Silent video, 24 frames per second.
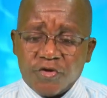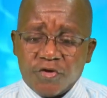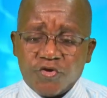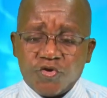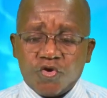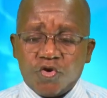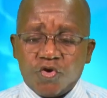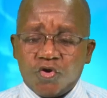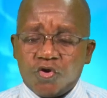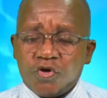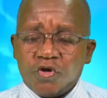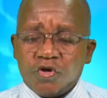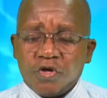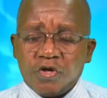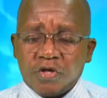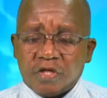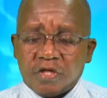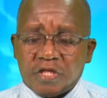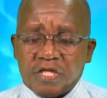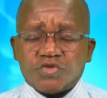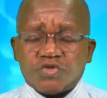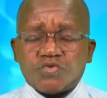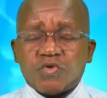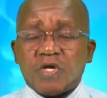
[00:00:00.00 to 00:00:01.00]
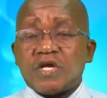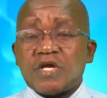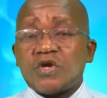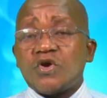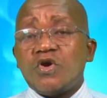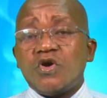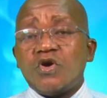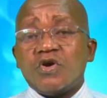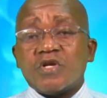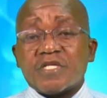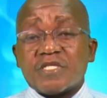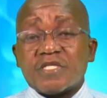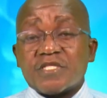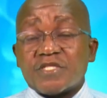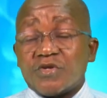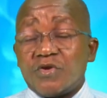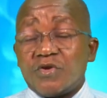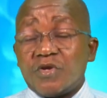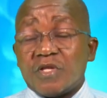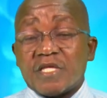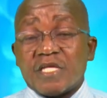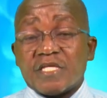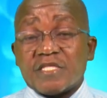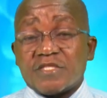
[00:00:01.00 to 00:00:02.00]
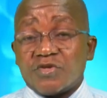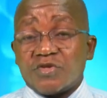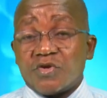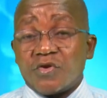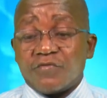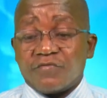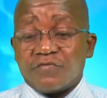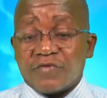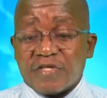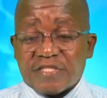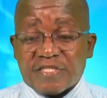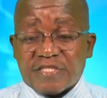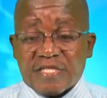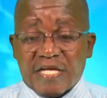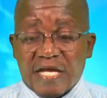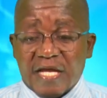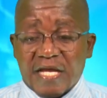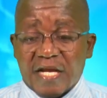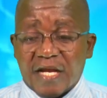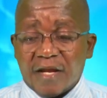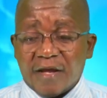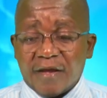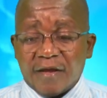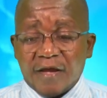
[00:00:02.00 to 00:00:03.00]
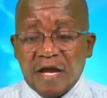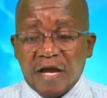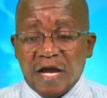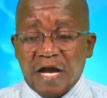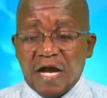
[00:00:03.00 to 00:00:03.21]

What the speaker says: And you know, that's why God told the children of Israel,